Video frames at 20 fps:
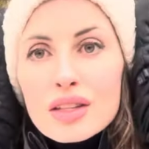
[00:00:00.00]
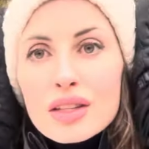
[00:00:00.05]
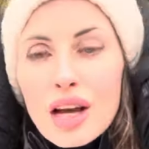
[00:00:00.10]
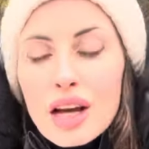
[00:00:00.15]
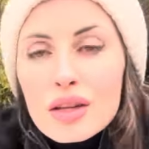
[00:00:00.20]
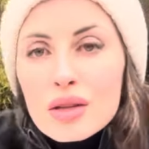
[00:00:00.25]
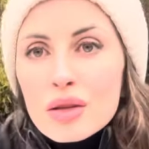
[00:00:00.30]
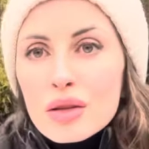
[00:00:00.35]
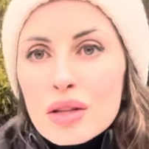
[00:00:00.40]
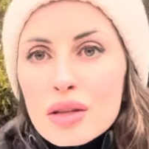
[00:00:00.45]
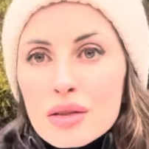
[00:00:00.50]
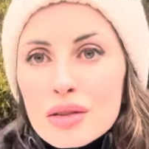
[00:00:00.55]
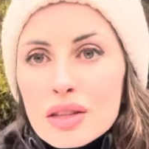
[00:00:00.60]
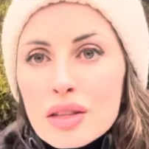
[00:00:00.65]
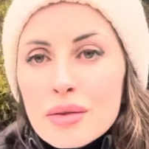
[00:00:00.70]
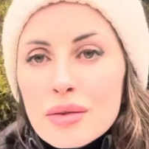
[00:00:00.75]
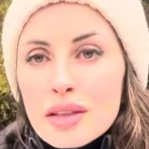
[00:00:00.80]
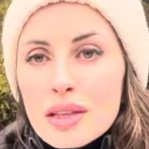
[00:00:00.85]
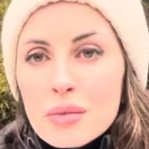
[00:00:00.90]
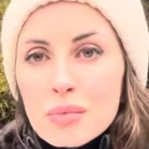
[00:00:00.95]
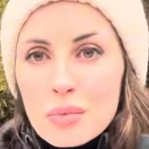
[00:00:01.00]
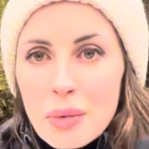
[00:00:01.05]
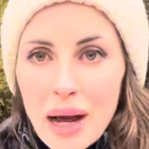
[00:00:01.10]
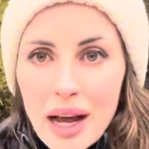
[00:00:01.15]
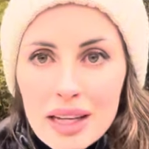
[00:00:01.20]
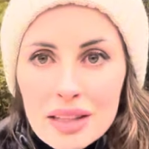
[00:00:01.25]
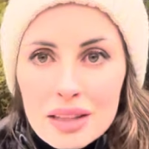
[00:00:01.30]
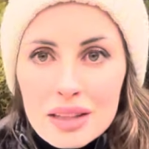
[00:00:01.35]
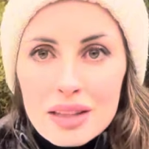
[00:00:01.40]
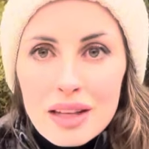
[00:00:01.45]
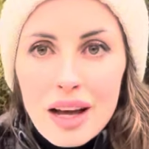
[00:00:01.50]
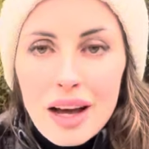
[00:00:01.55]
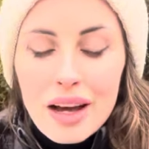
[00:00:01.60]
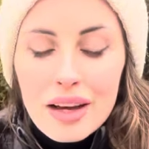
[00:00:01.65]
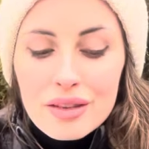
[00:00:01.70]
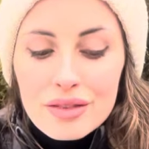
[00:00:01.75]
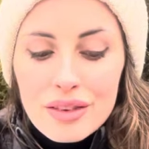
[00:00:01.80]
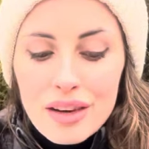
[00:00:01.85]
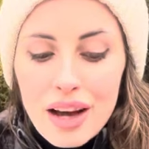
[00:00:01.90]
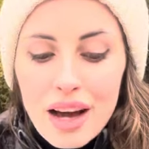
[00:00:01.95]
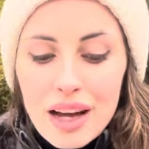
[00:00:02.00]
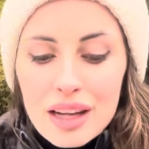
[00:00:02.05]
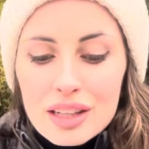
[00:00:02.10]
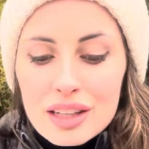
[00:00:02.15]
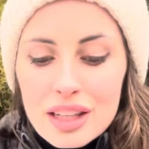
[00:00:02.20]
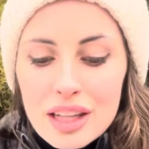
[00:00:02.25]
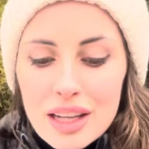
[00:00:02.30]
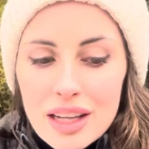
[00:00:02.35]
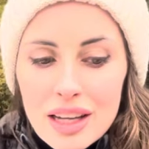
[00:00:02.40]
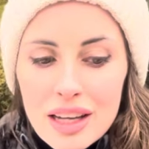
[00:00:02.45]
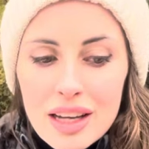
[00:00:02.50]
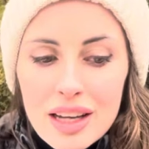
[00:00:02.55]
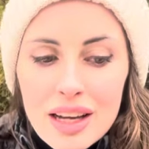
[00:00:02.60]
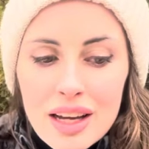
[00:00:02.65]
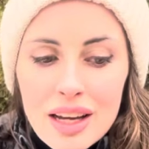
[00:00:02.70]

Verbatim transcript: I thought they were some of the best that I've actually